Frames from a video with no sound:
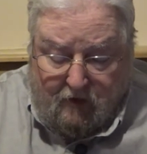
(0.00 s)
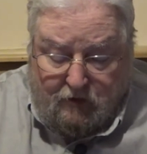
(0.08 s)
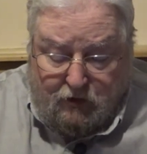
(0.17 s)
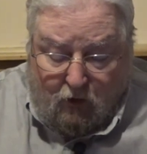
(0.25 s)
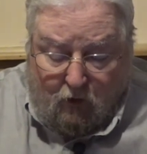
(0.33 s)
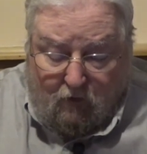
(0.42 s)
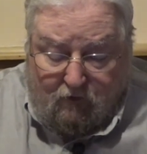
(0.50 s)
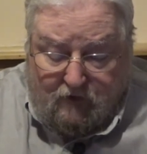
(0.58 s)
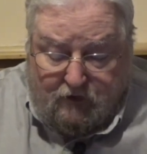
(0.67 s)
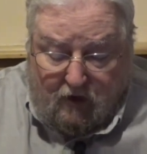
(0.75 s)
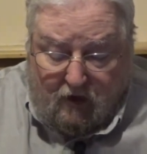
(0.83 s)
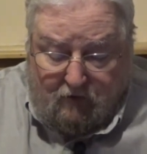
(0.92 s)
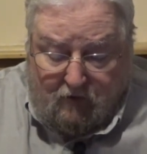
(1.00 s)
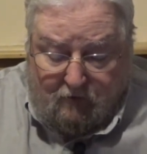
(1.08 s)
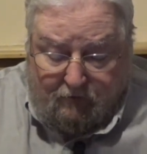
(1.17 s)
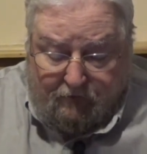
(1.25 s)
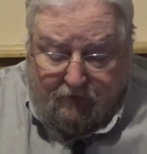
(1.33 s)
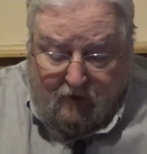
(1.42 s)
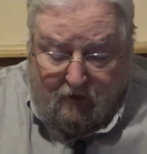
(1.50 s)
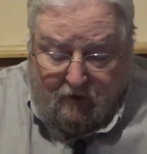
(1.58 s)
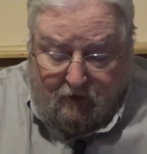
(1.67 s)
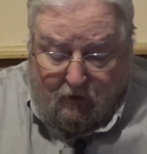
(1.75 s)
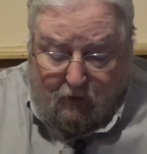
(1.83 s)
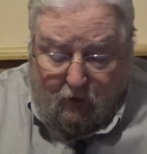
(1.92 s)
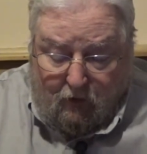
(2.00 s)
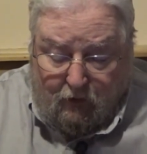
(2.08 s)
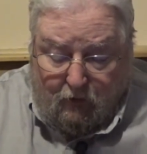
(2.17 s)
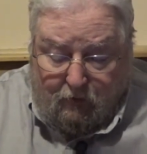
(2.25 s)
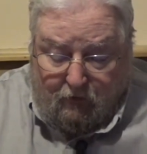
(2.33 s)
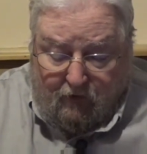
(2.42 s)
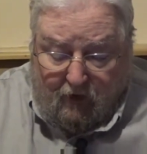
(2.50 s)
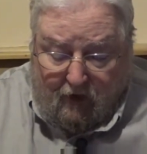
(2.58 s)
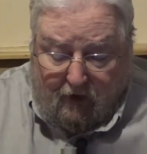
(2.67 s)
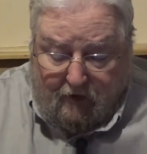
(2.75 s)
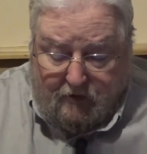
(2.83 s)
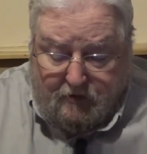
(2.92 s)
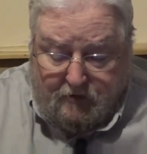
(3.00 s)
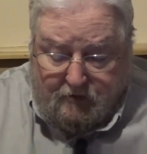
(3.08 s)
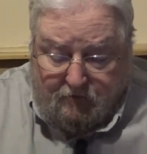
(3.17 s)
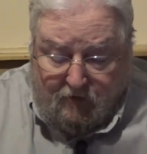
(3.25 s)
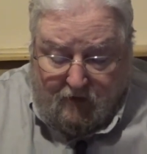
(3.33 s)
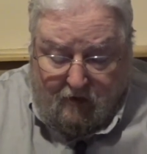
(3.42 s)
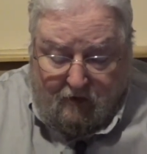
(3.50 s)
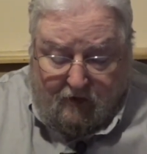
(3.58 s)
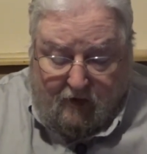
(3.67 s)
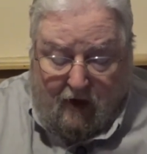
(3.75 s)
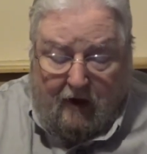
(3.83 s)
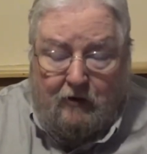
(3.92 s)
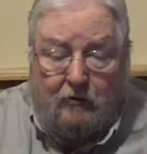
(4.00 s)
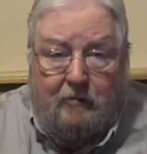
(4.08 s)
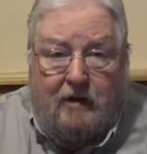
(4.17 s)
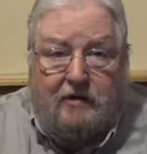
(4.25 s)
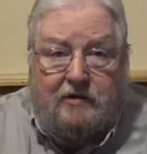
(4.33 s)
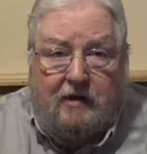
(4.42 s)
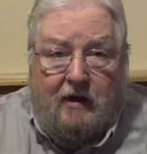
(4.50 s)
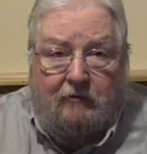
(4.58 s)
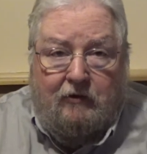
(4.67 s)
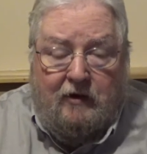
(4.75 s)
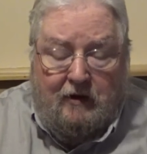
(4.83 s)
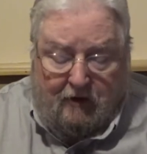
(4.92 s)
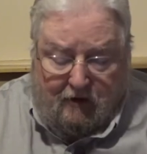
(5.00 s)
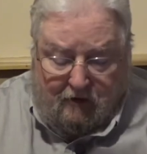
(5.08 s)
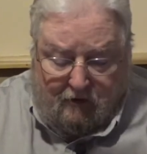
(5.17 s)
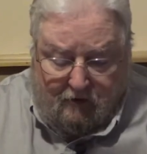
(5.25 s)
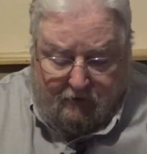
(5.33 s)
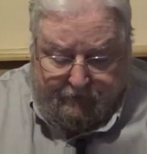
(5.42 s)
Jehovah Jireh, the Lord who provides, the God who meets every need.